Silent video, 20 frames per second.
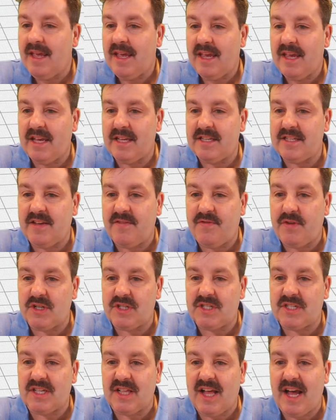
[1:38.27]
is if you
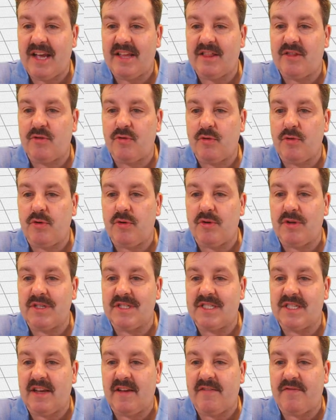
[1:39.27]
slide through, you can
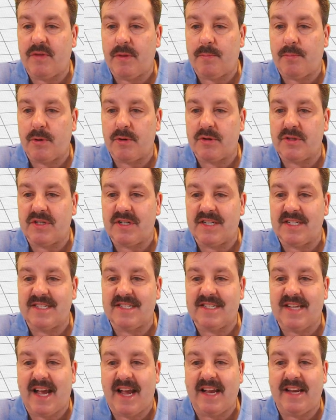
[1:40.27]
see if the person
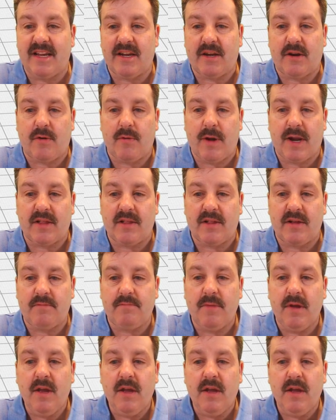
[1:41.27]
designed it correctly.